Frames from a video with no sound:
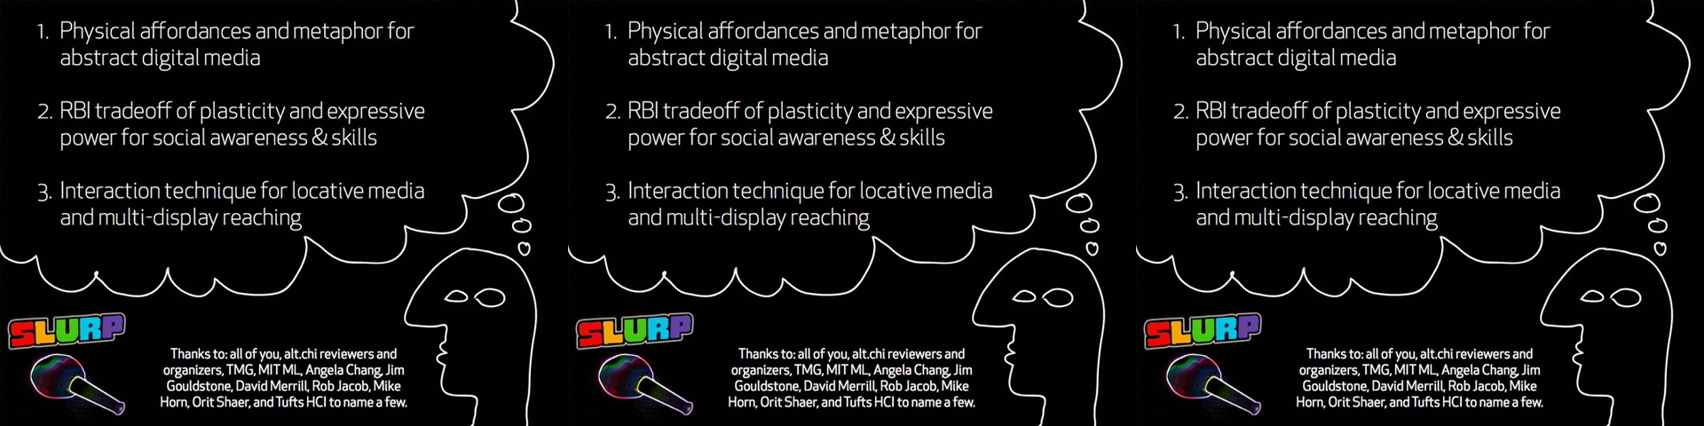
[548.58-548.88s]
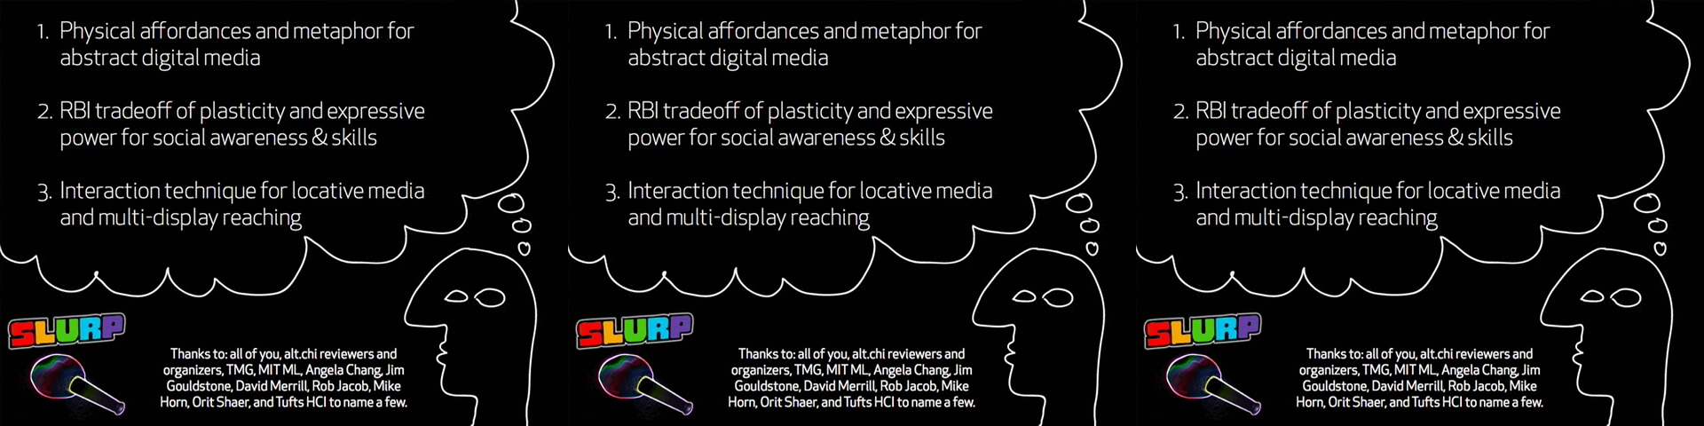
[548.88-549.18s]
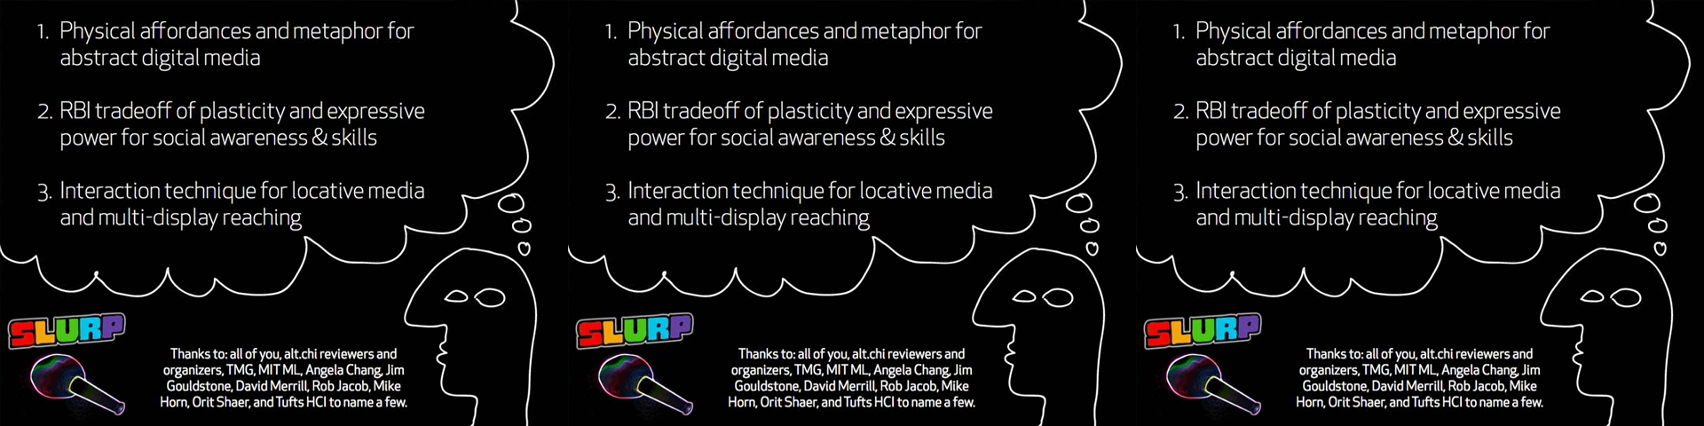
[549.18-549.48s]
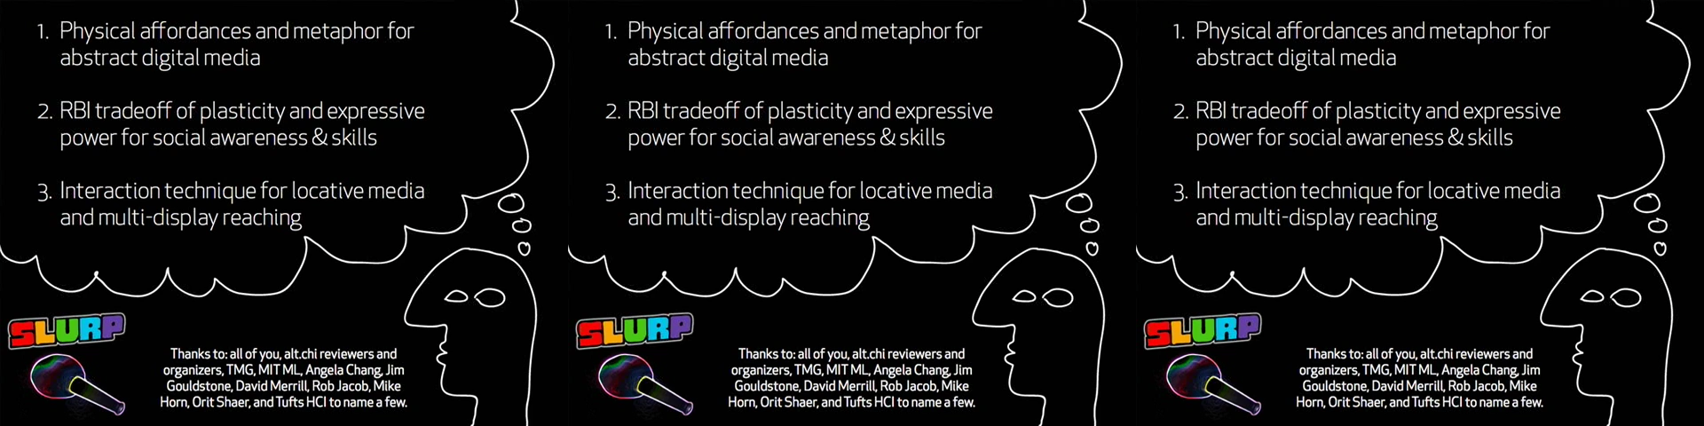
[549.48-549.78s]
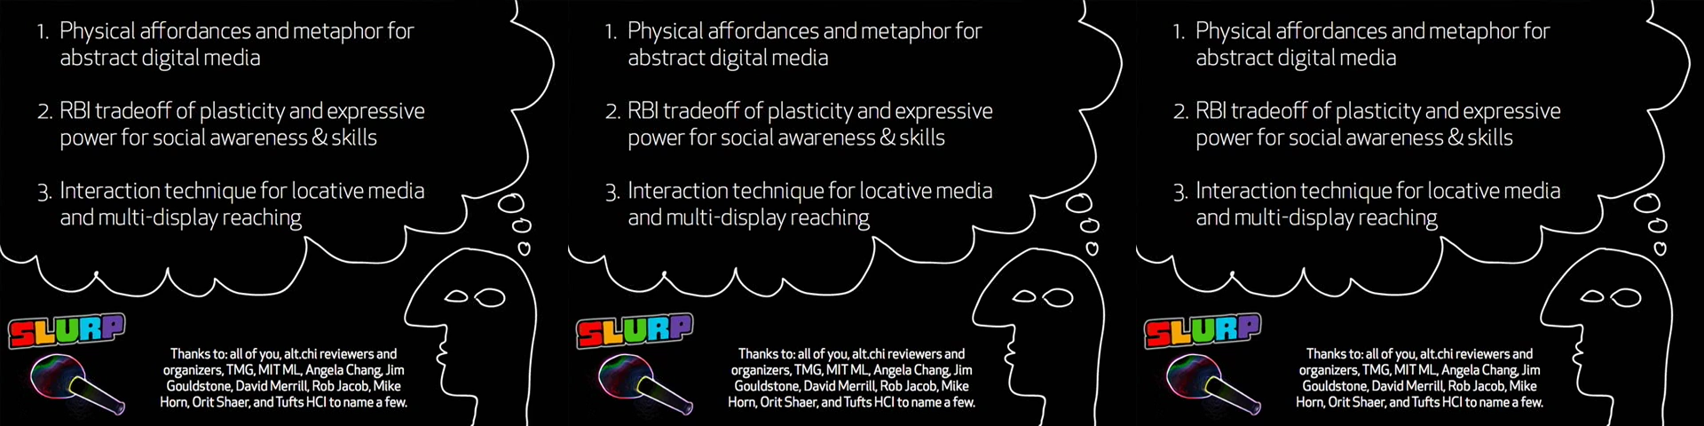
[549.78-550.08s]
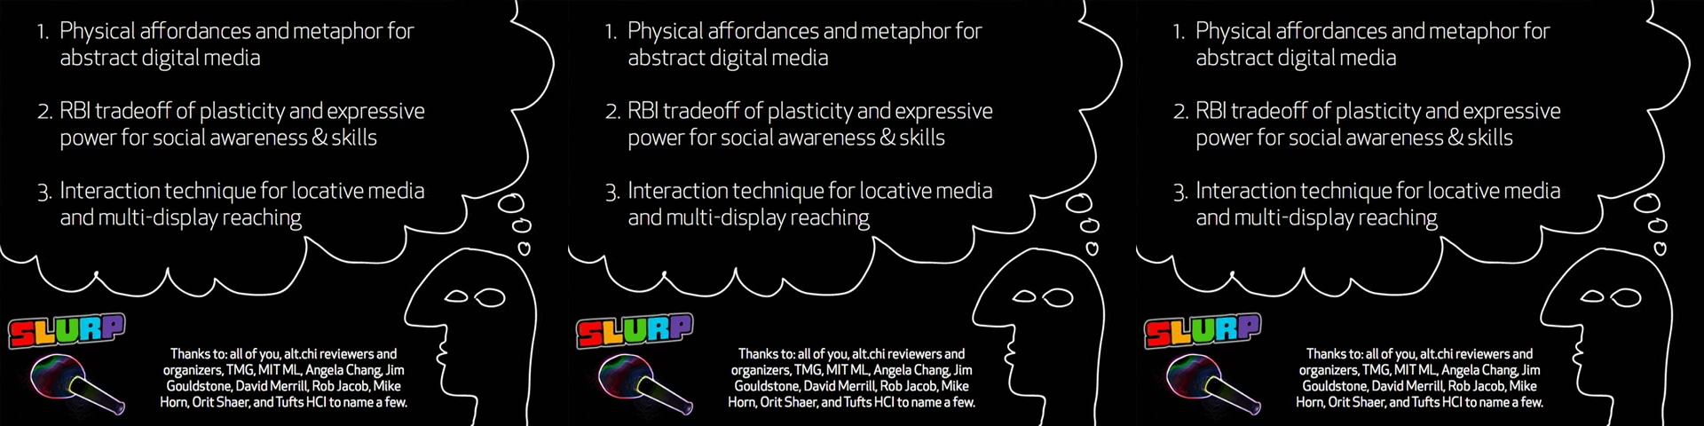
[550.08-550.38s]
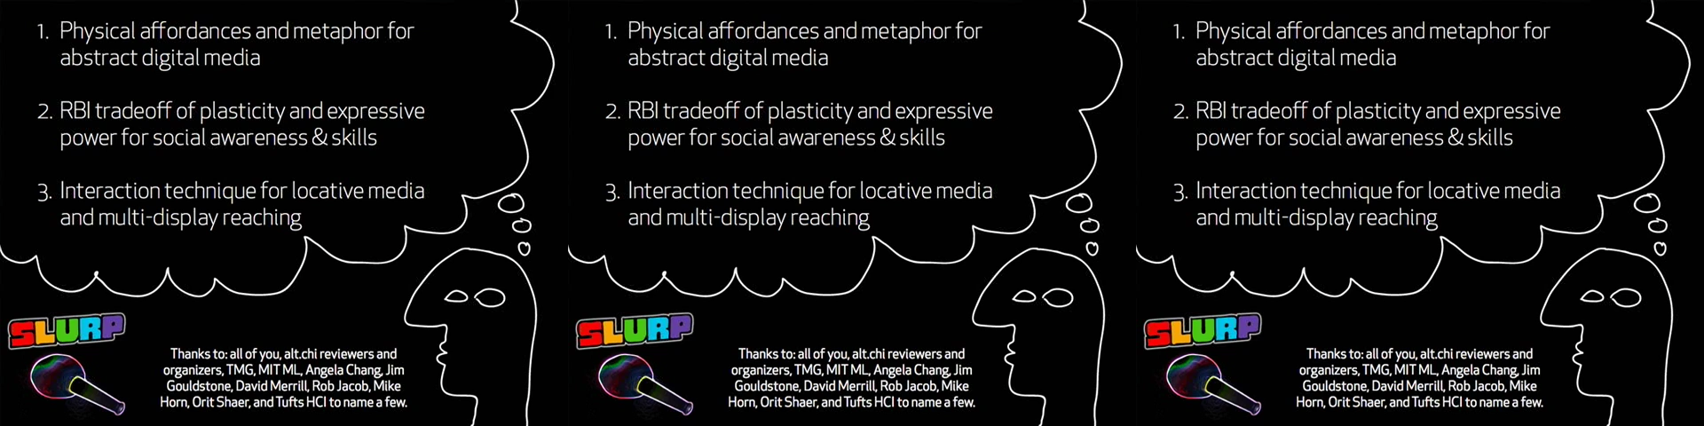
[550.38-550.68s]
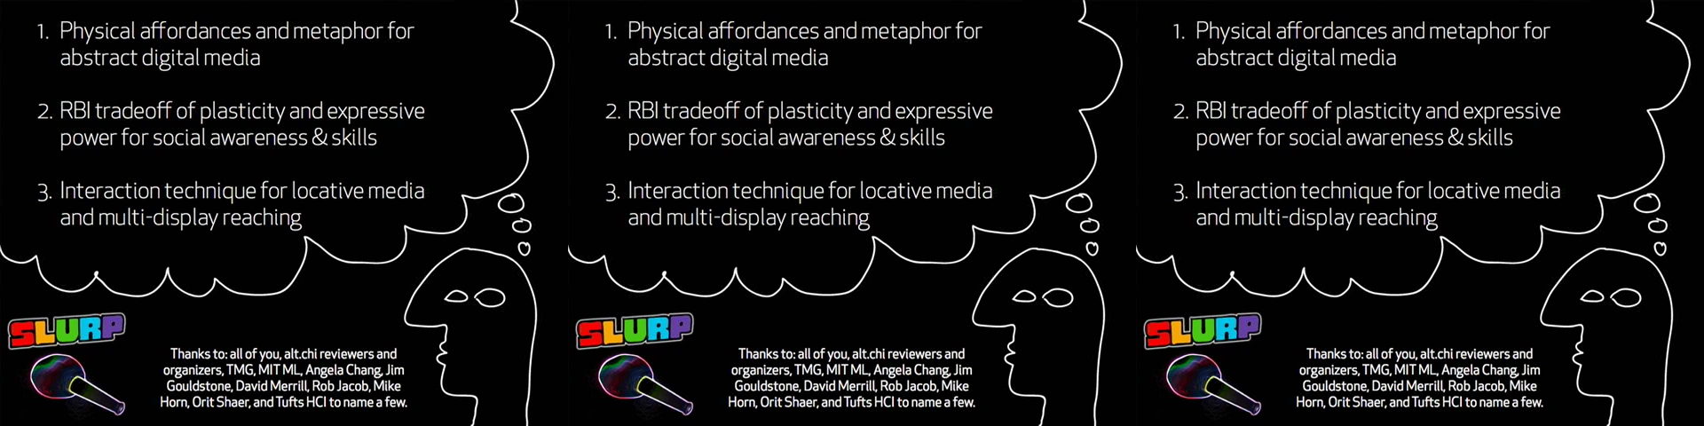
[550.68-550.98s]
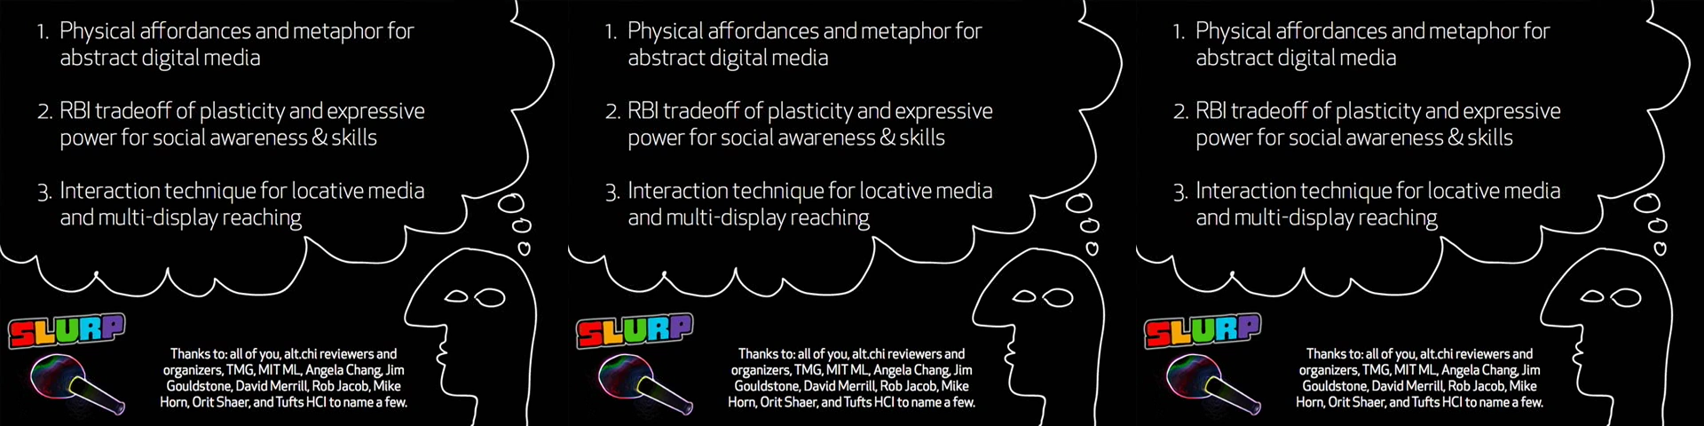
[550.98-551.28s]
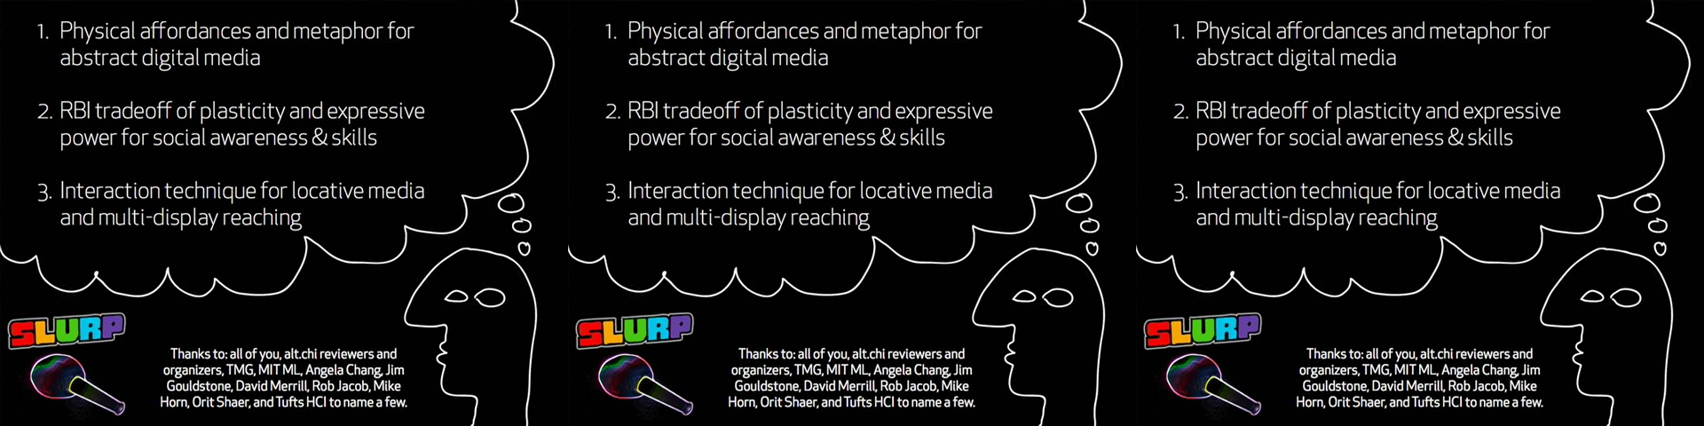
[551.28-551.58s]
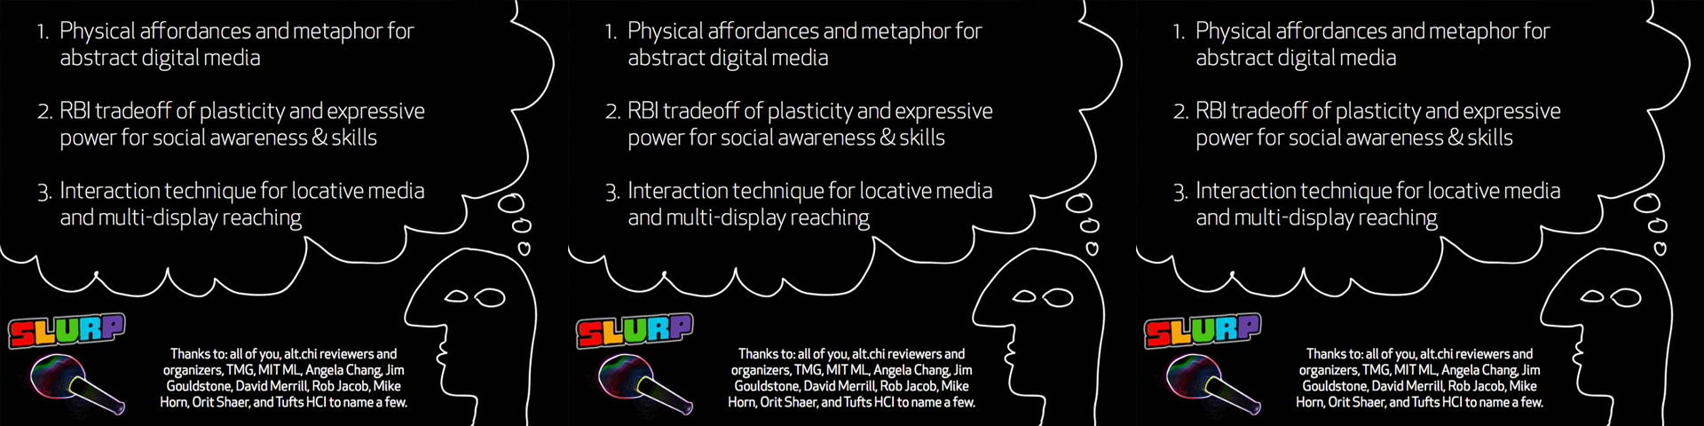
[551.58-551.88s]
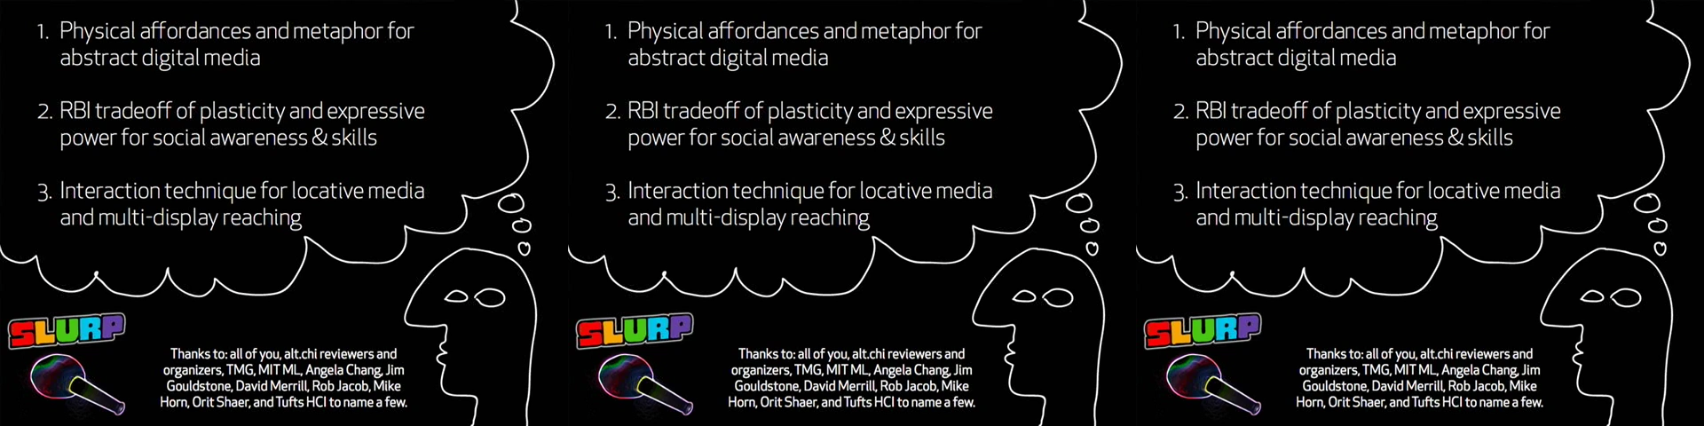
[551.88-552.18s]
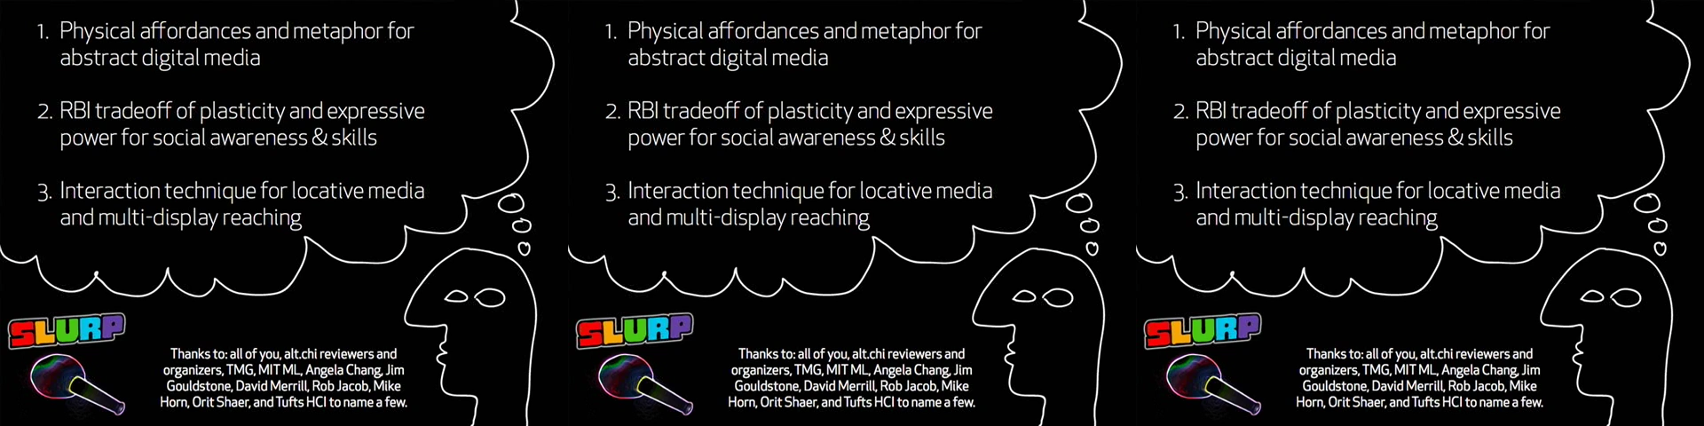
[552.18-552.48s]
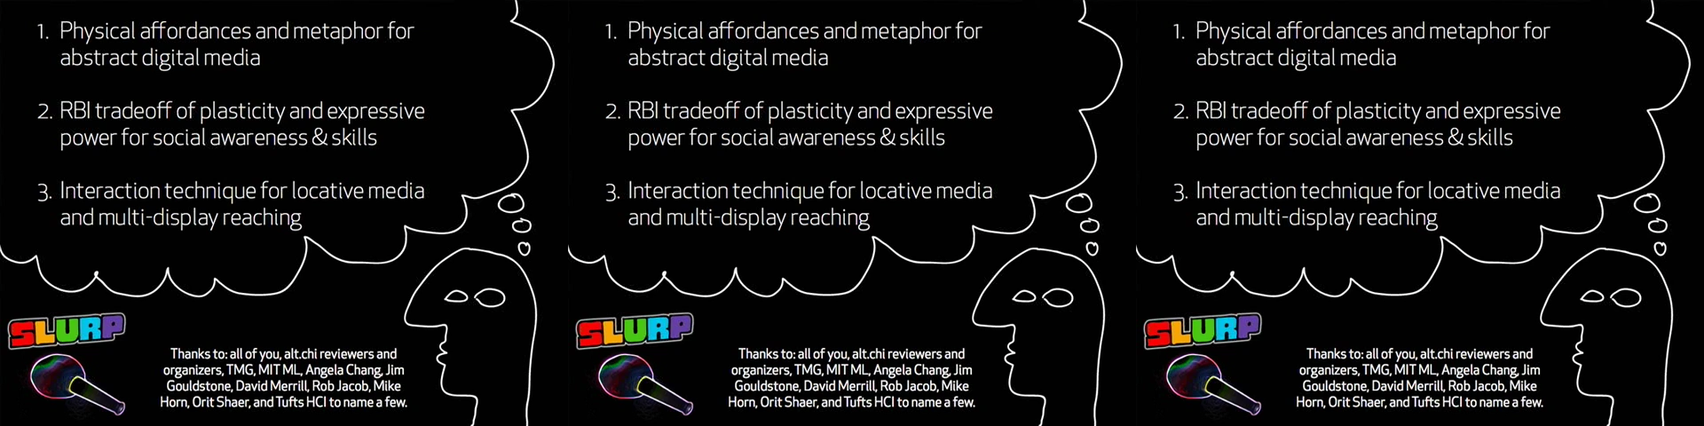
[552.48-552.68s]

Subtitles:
Nobody's mouth can be seen.